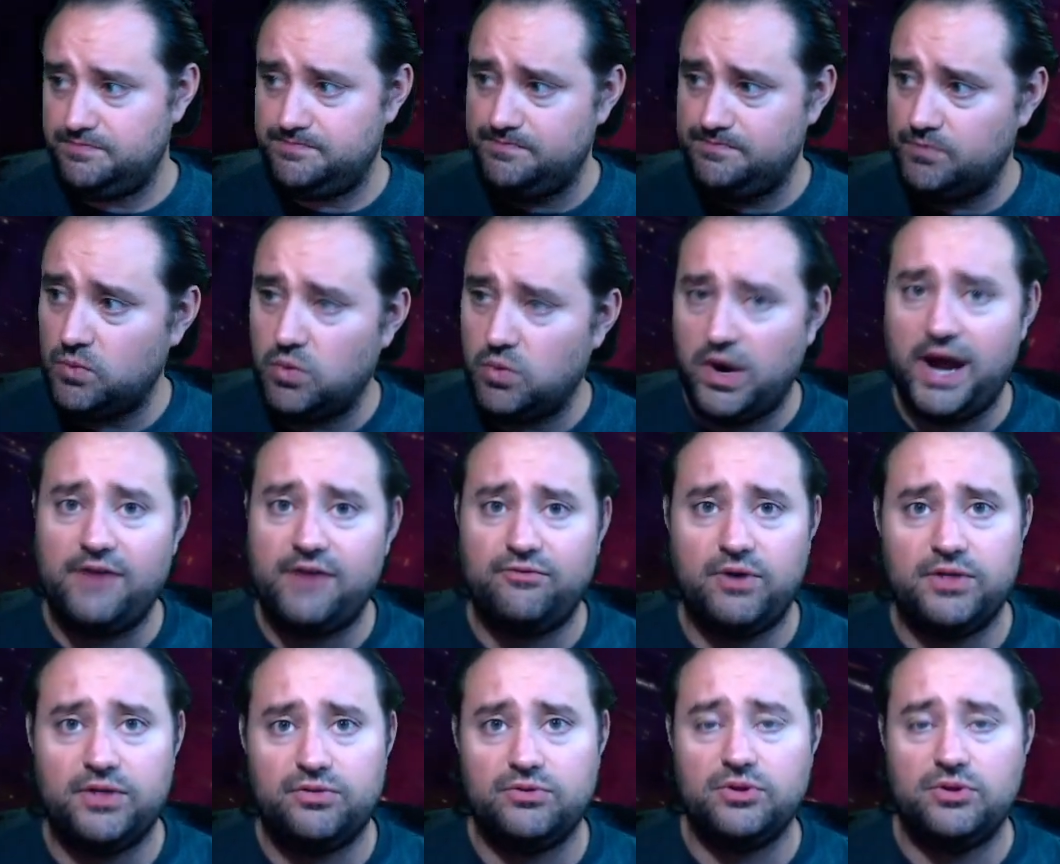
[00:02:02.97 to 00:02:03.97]
We're halfway
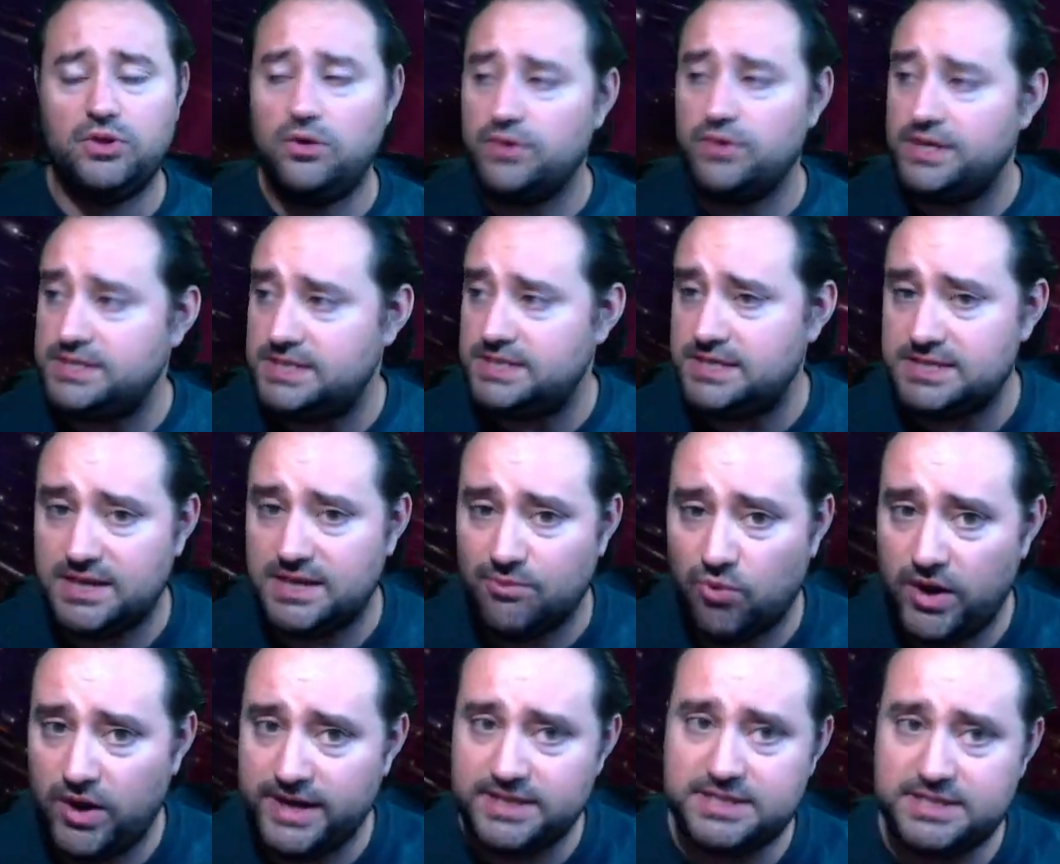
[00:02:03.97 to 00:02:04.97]
through the Loki season. I'm
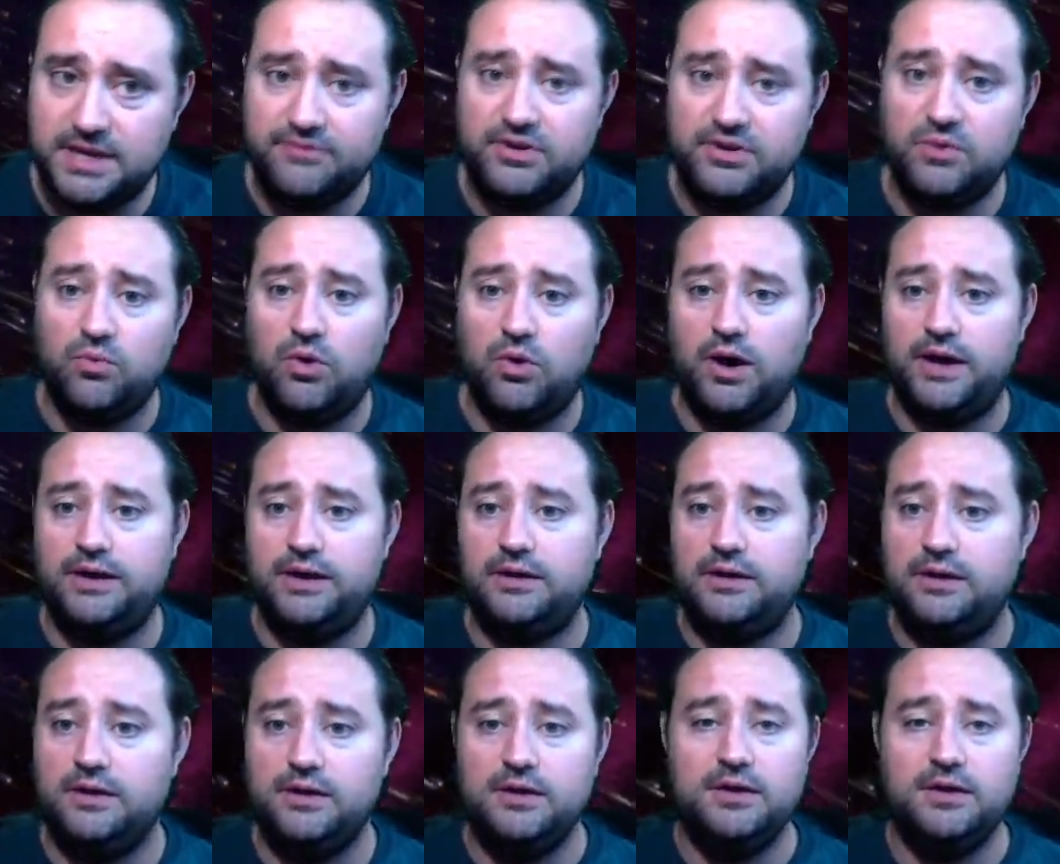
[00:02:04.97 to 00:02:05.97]
ranked 71,
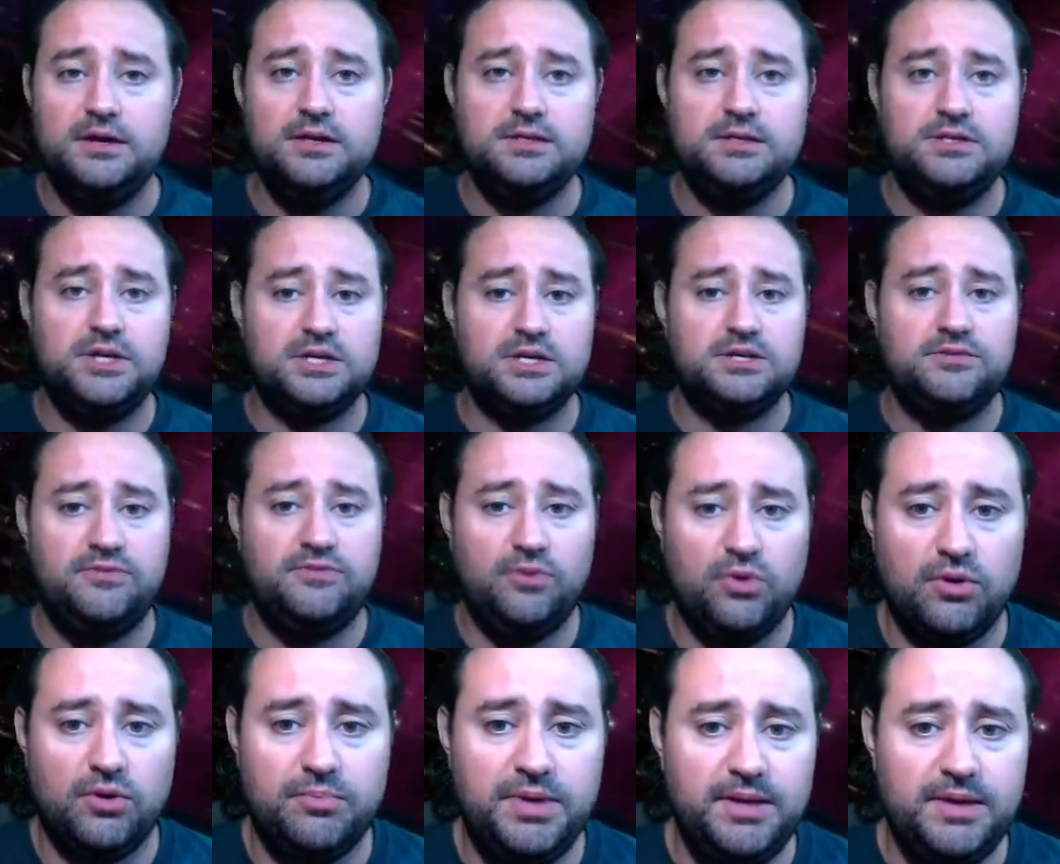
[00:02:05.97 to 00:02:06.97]
just
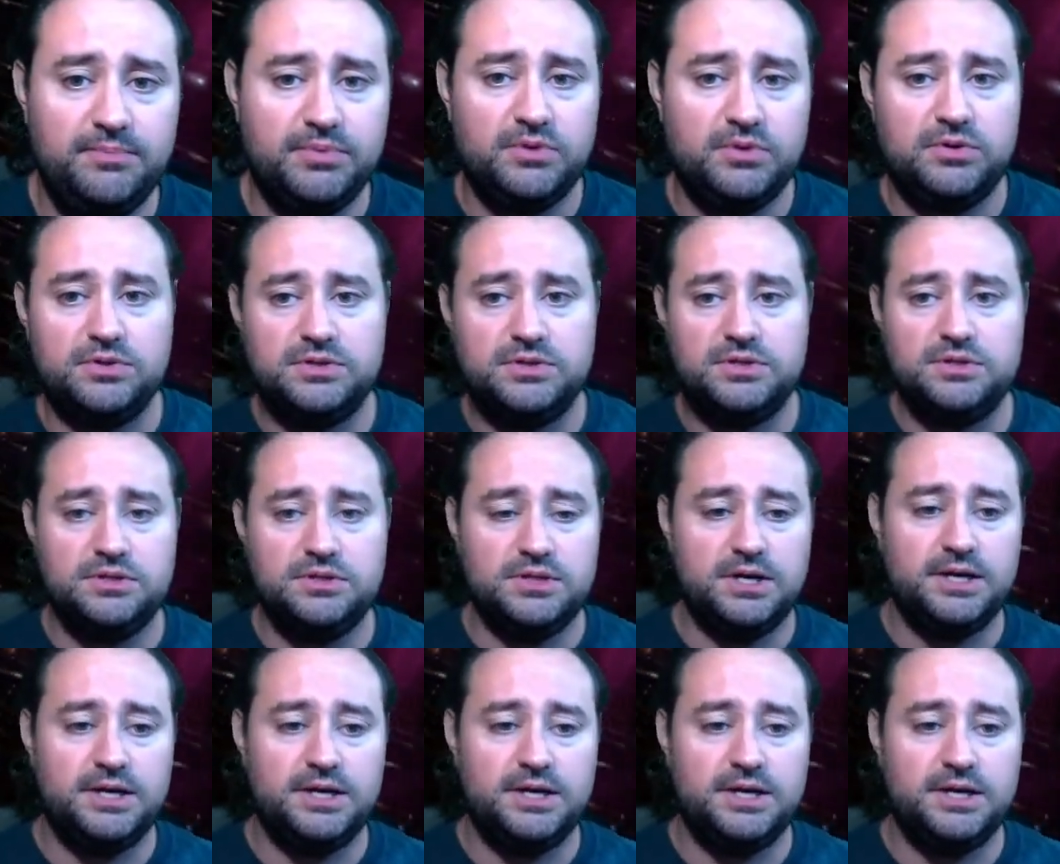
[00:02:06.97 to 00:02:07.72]
for people's,